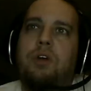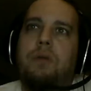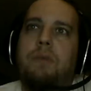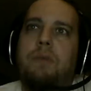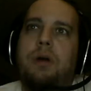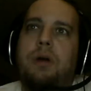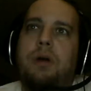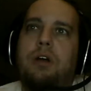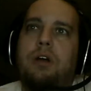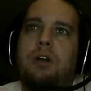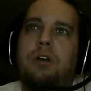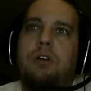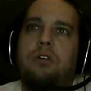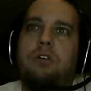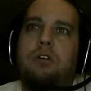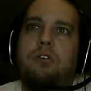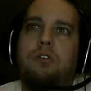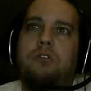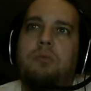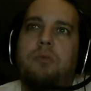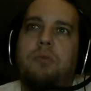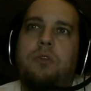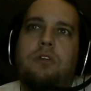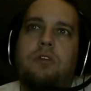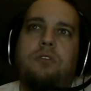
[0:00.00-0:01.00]
up my
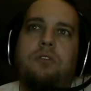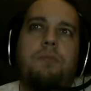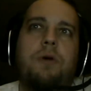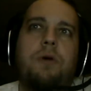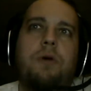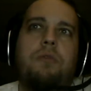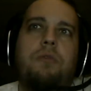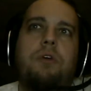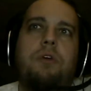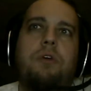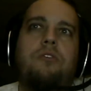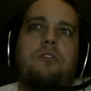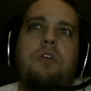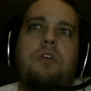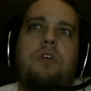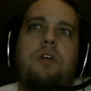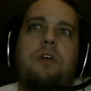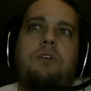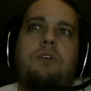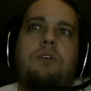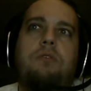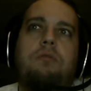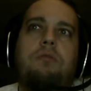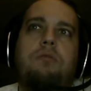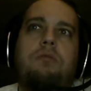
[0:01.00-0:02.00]
characters, but that's about the extent
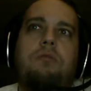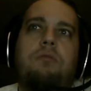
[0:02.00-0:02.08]
of it.